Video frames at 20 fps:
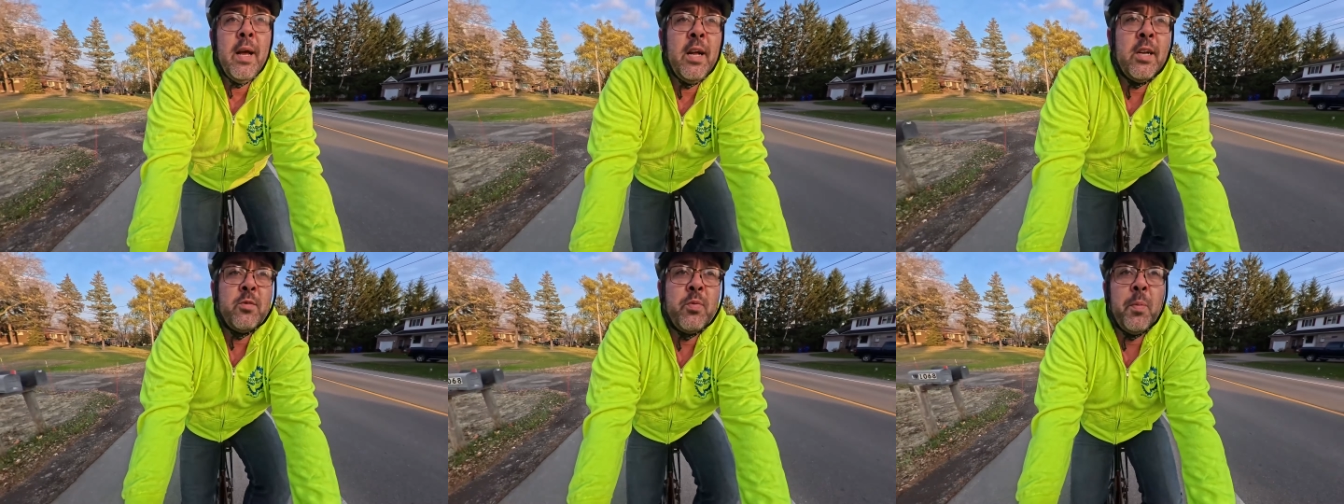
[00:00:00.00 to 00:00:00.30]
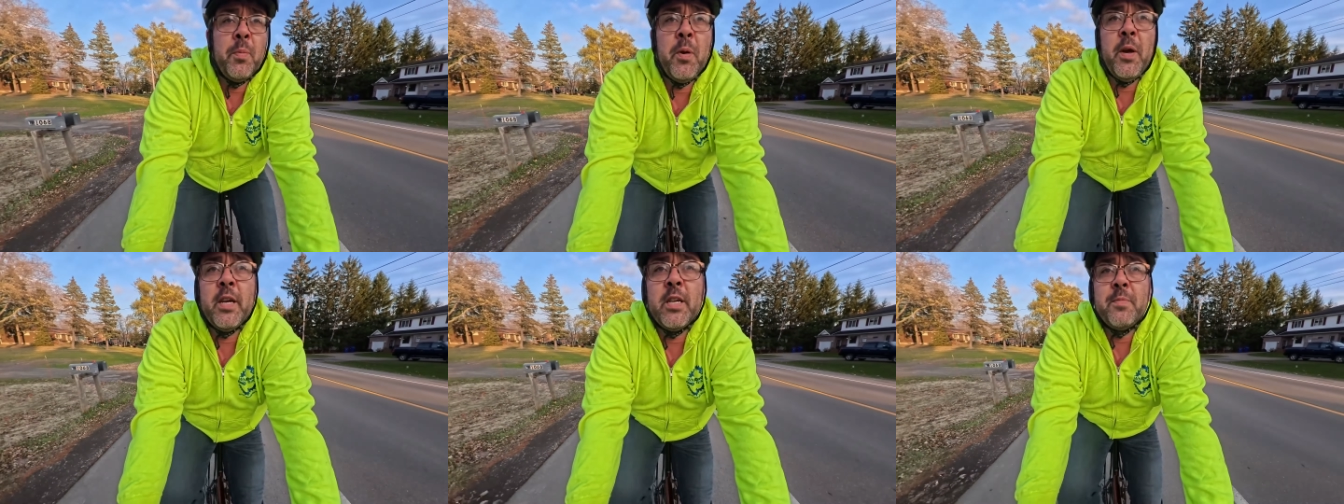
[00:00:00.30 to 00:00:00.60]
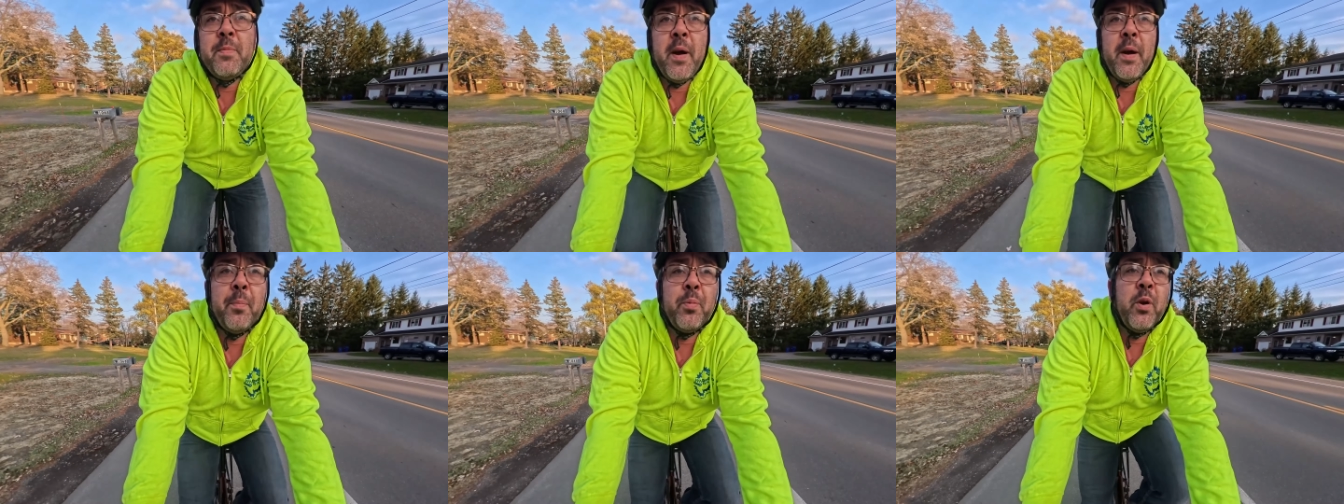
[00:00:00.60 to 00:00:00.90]
It's
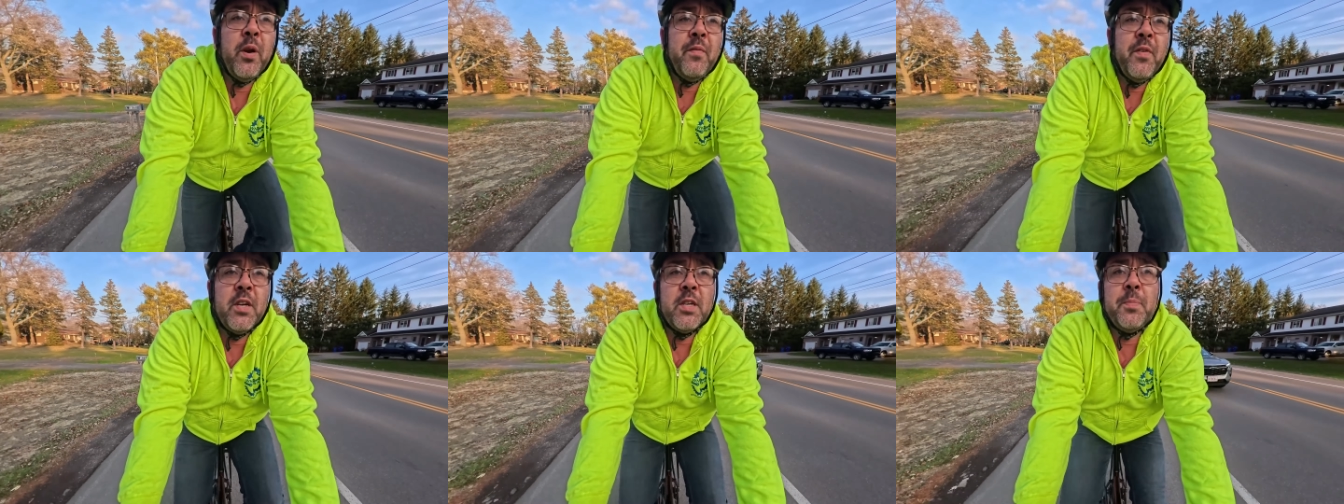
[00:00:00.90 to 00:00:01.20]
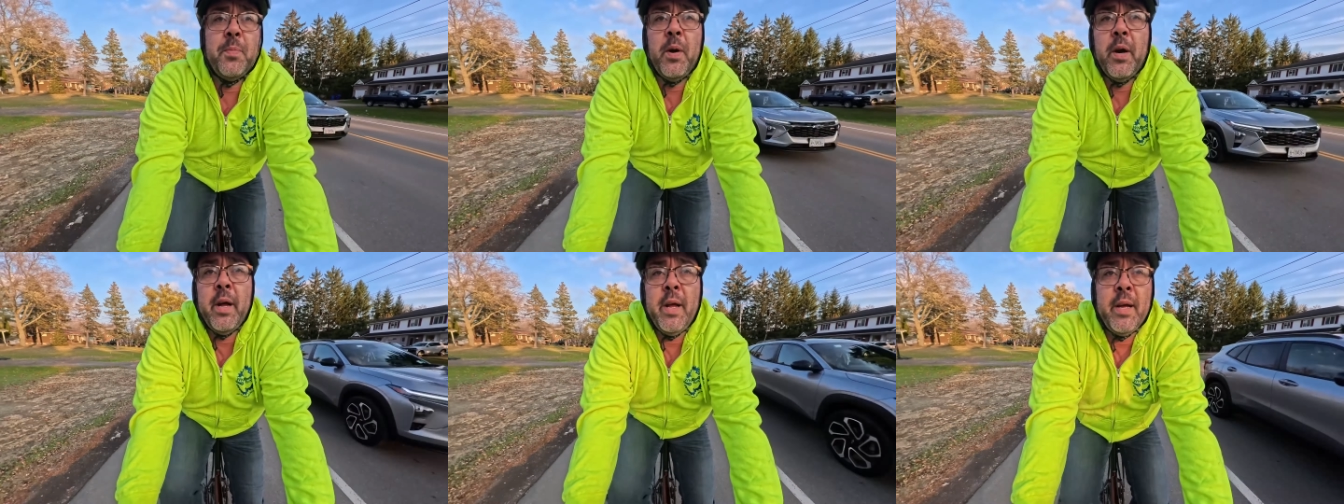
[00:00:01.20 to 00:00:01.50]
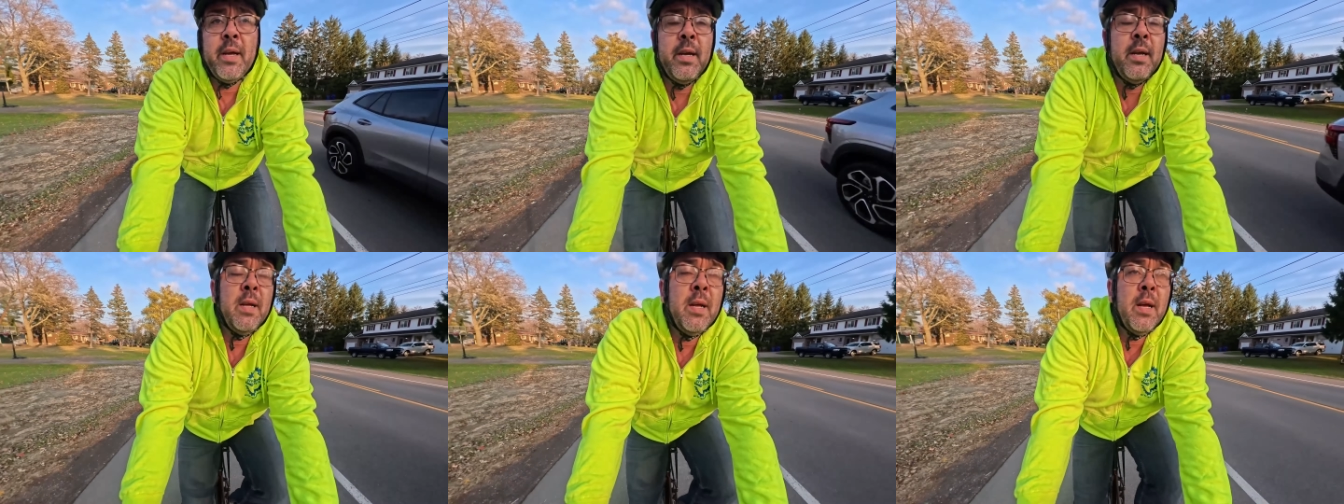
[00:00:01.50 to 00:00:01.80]
replaced my previous
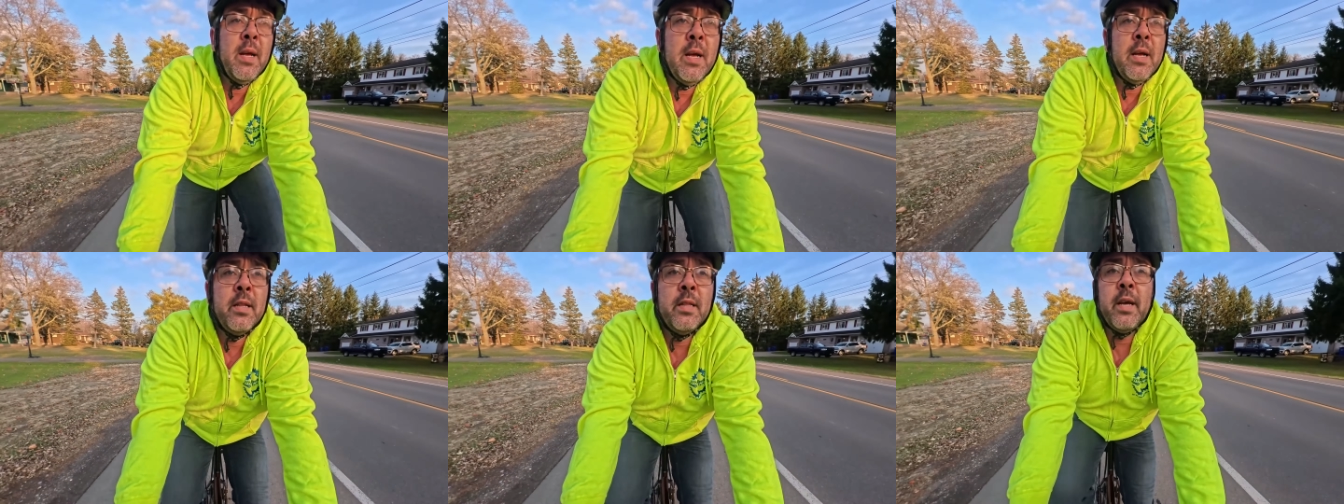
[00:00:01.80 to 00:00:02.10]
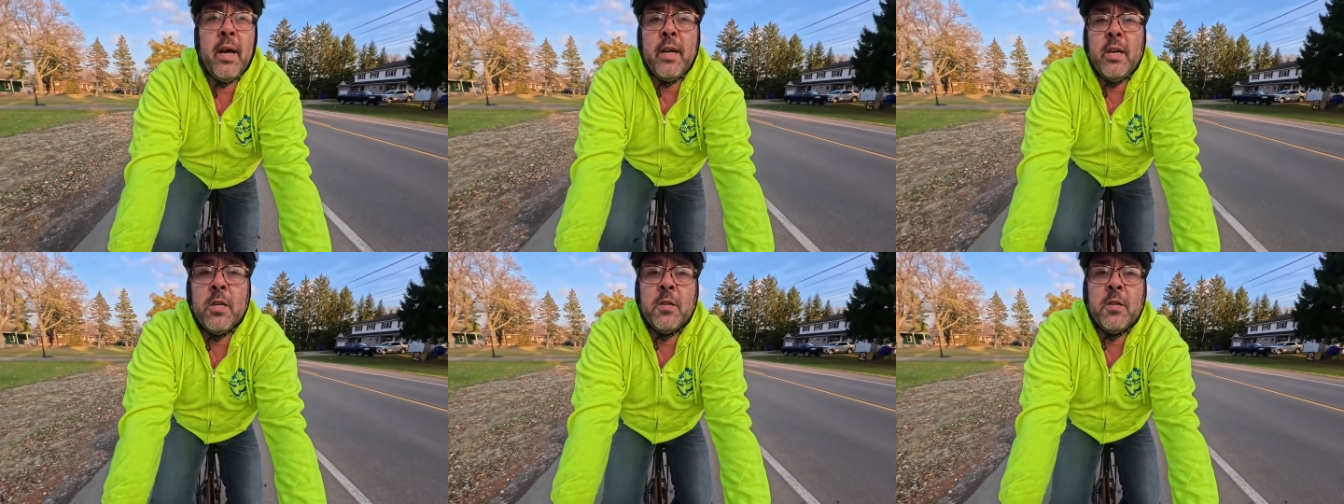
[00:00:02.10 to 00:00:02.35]
bike that